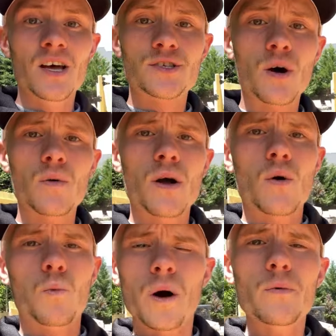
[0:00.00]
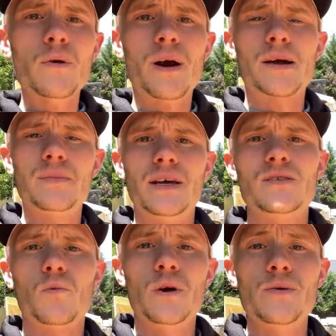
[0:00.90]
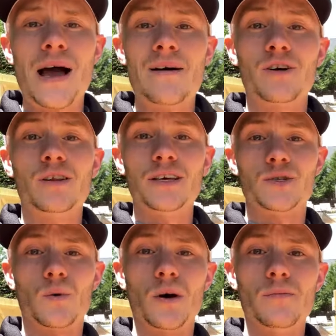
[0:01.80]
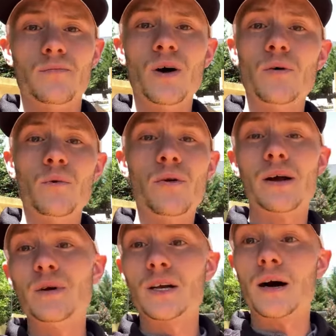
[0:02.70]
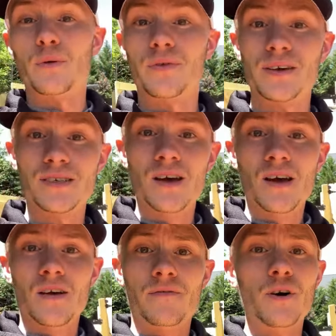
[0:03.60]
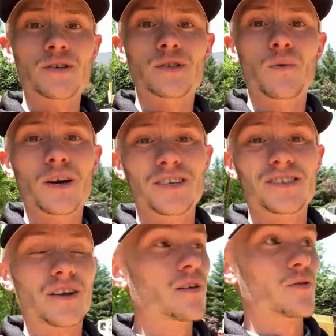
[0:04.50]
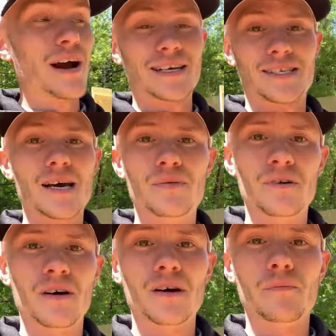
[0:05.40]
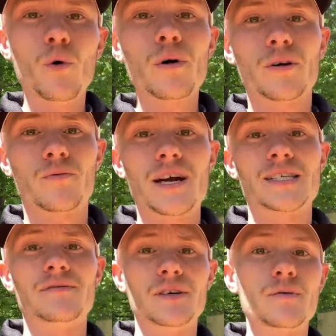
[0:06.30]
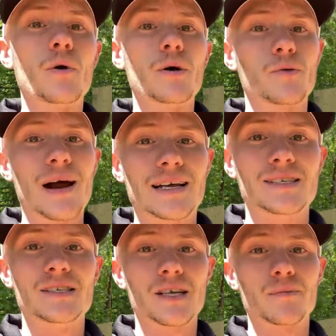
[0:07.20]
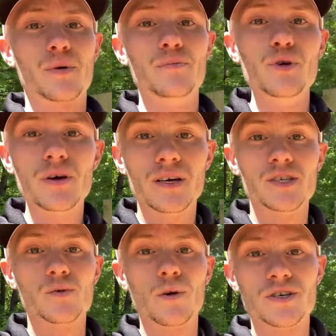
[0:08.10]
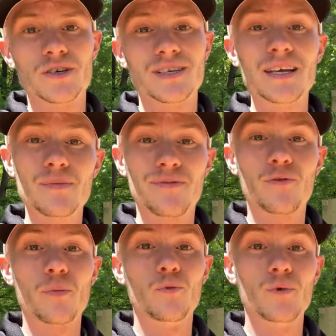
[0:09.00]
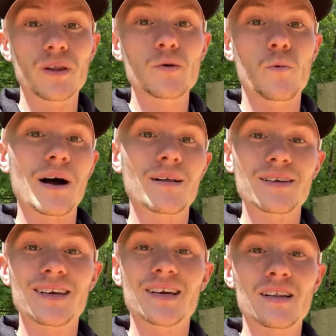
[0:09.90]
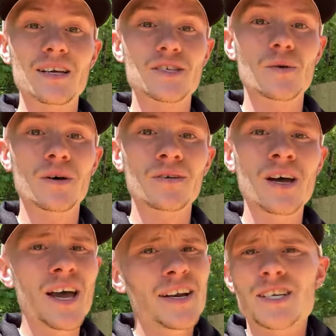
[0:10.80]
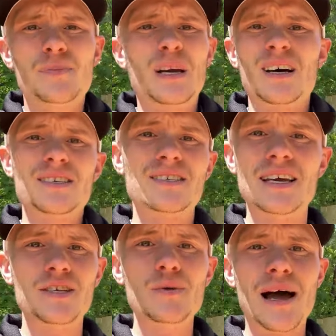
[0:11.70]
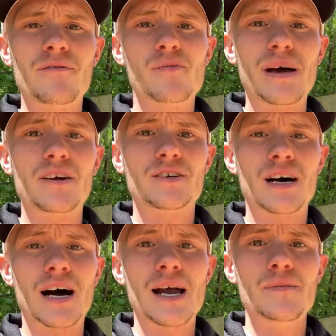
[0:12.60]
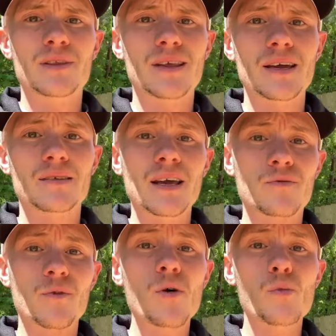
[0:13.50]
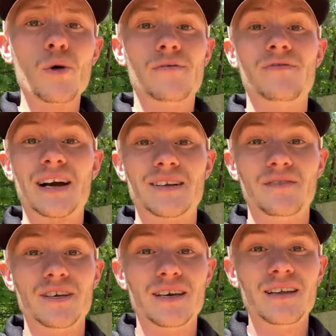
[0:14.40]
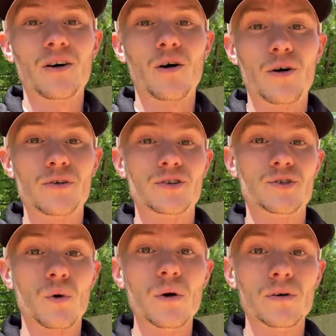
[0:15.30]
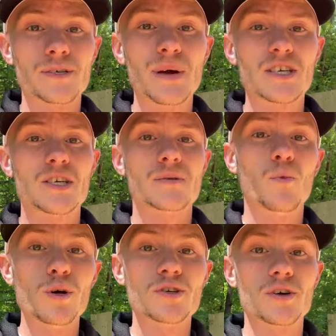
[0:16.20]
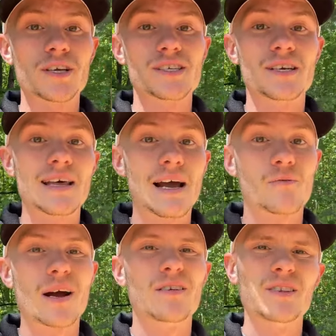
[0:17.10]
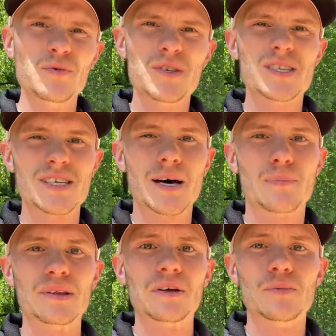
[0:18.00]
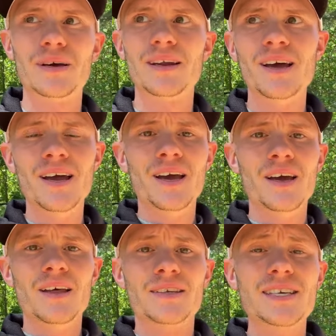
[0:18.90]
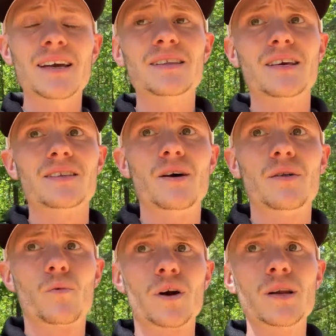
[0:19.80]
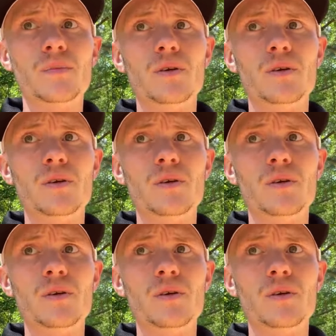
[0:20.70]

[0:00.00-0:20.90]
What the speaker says: So what do we recommend when you have a clay soil? Well, we recommend a couple things. First, you want to consider the grass type. More aggressively growing grasses like Bermuda and Zoysia tend to perform really well in clay soil just because they do have a better time and they grow more effectively in the harder soil, especially as moisture gets into that ground and loosens it up a little bit. The second thing, though, that we're going to be